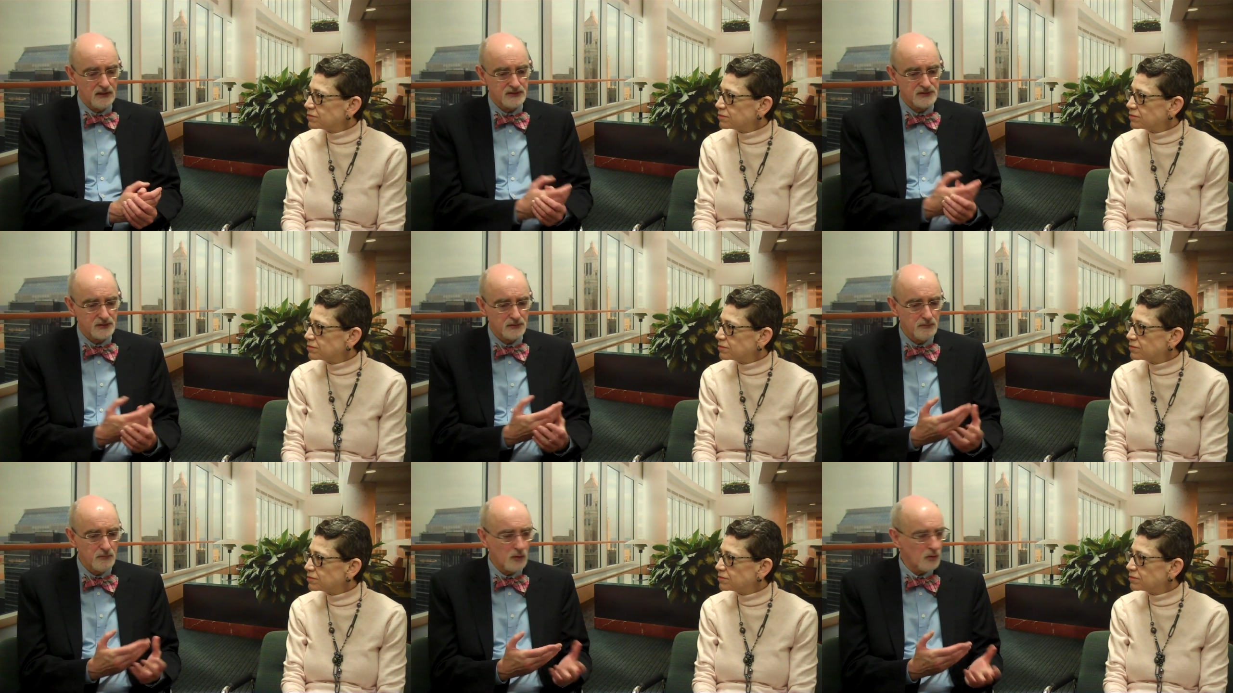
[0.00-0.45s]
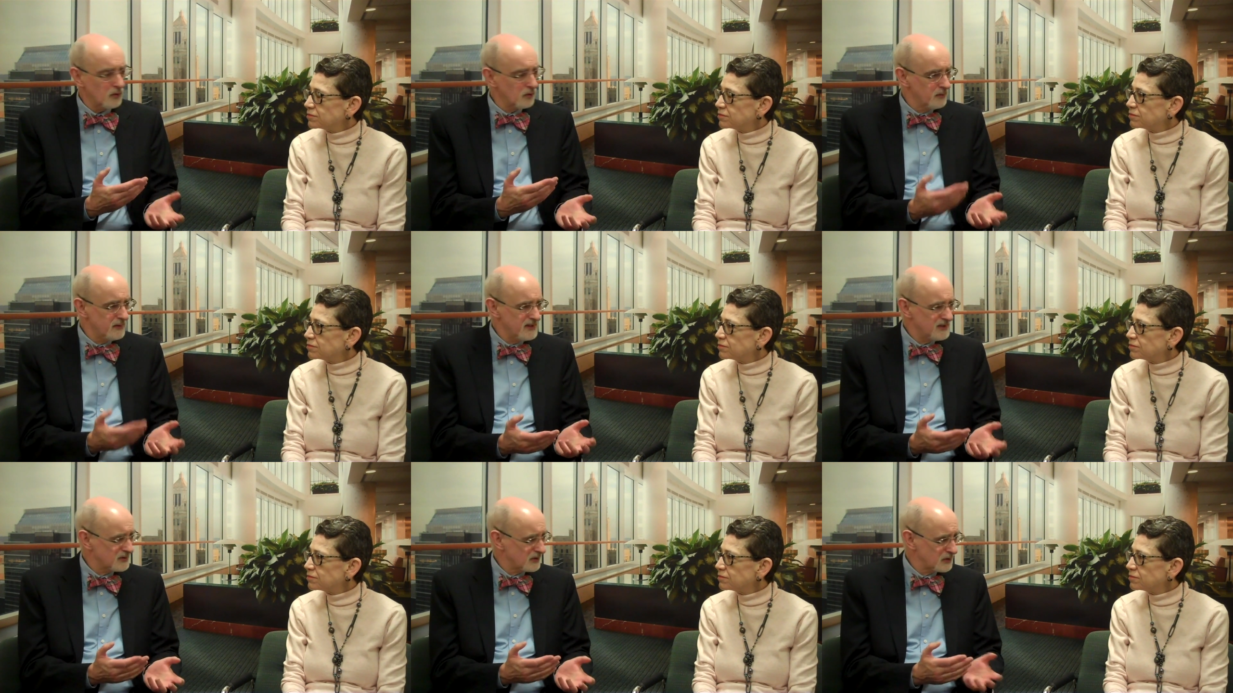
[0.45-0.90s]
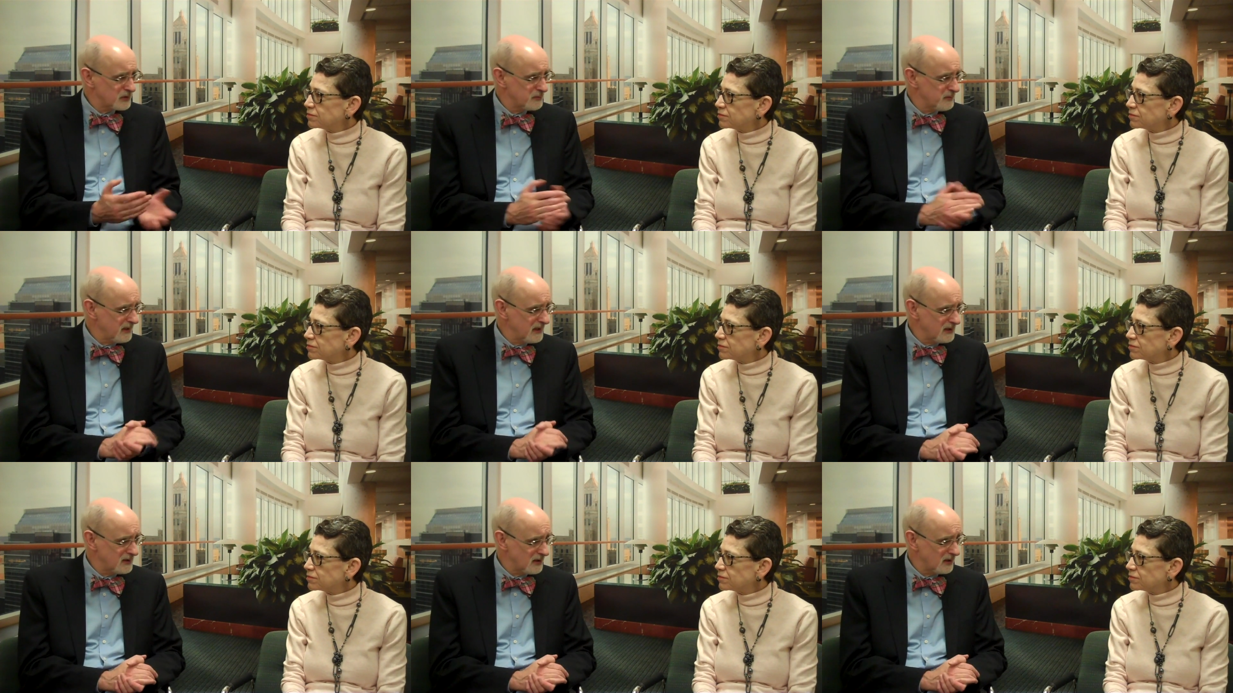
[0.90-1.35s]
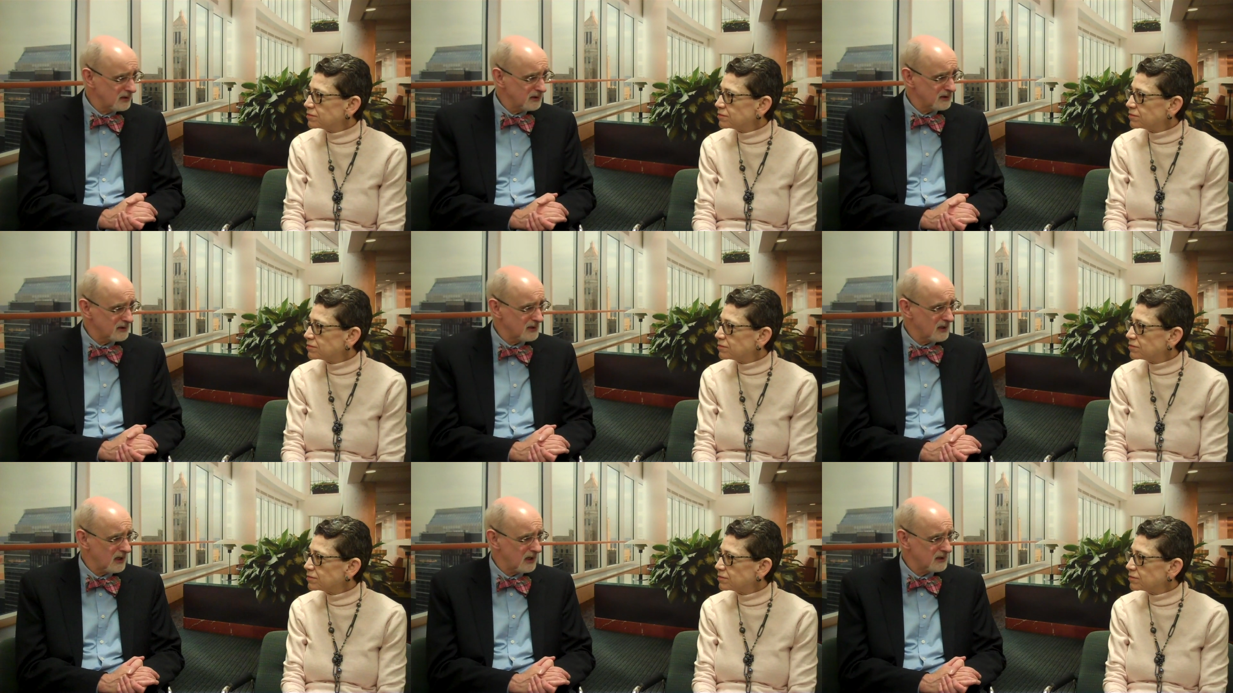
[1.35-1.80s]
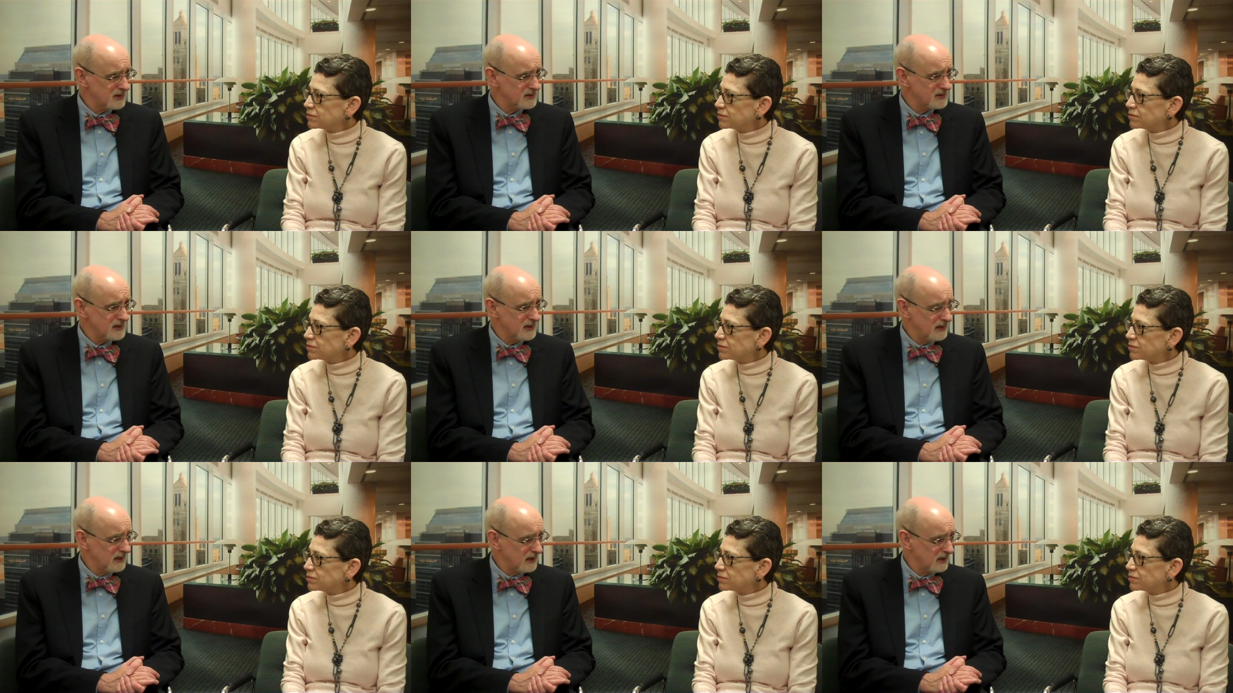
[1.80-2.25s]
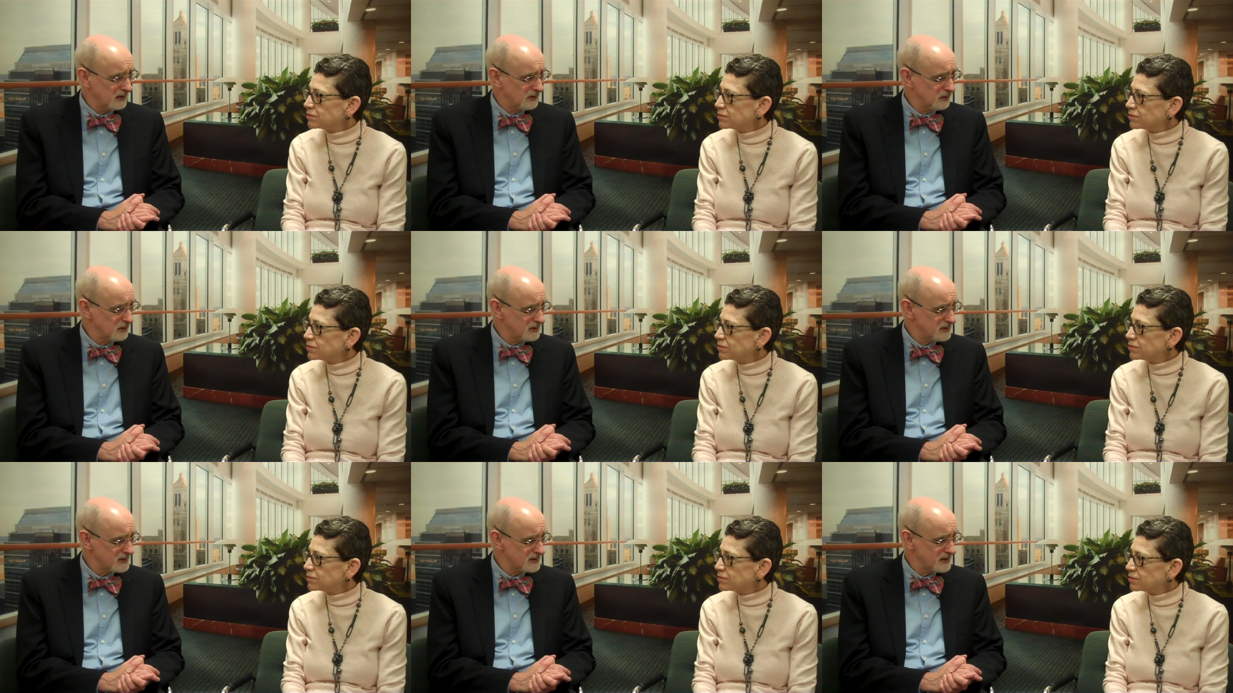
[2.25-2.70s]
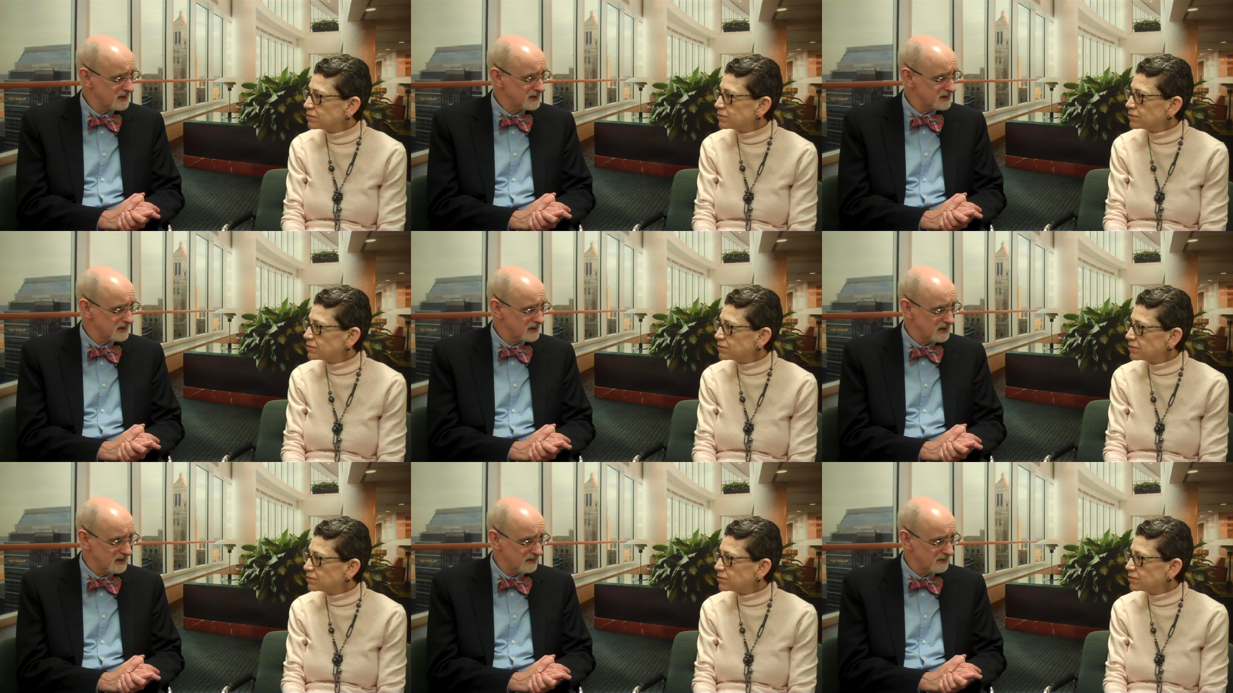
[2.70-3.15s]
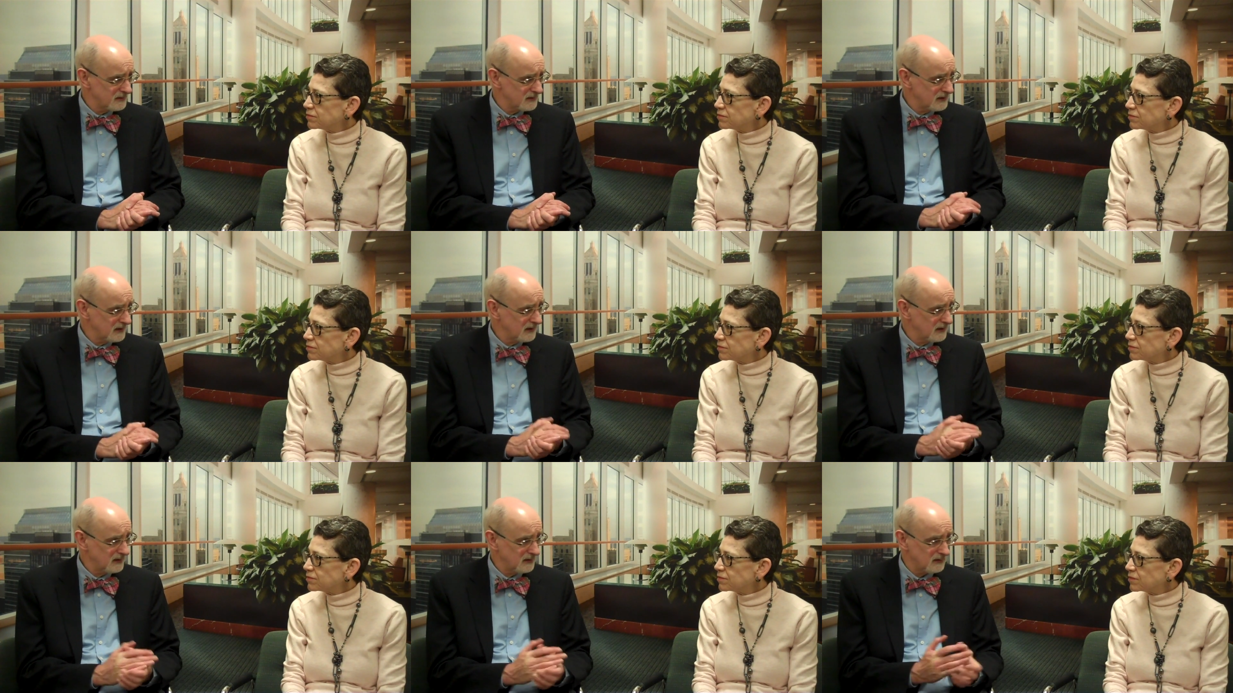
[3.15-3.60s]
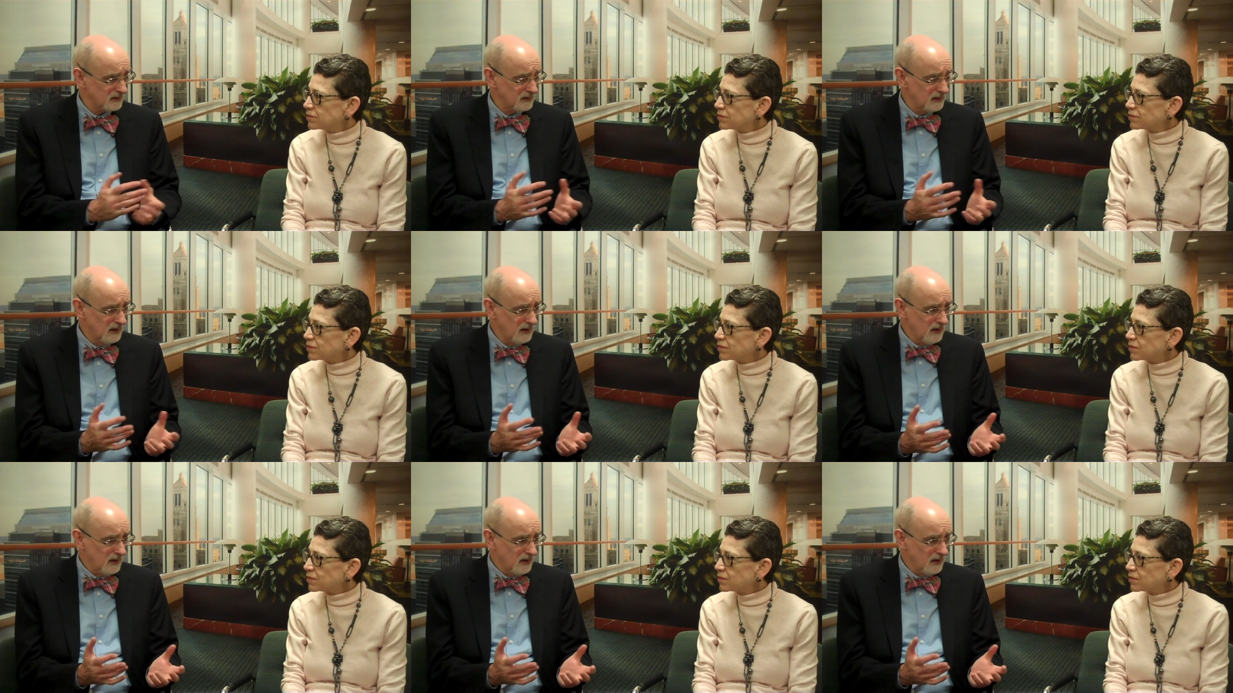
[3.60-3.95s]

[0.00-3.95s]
Speaker 1: is there more research being done on non-celiac gluten sensitivity or